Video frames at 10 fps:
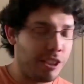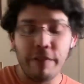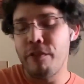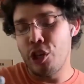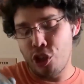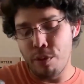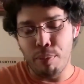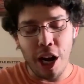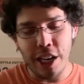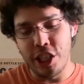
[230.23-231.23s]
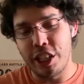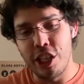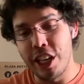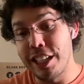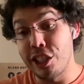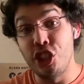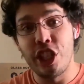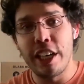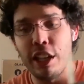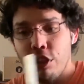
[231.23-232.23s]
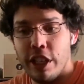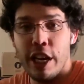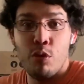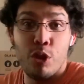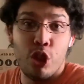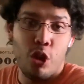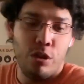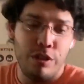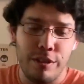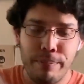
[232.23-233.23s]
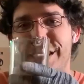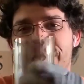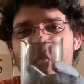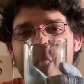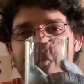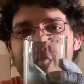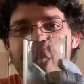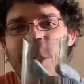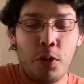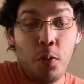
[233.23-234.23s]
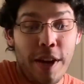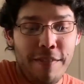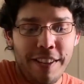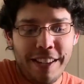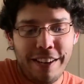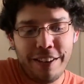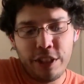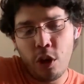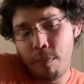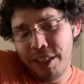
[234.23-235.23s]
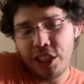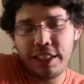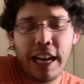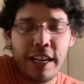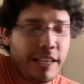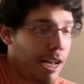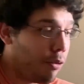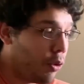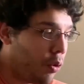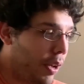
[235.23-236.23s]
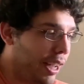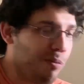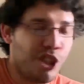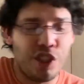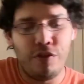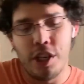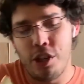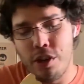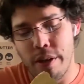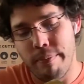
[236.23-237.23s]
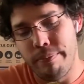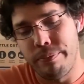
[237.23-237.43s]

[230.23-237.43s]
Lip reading: just to finish the project, and you guys can check out the end results. As you can see, it's a little wavy there. So I'm gonna just sand it down real quick and we'll just finish up.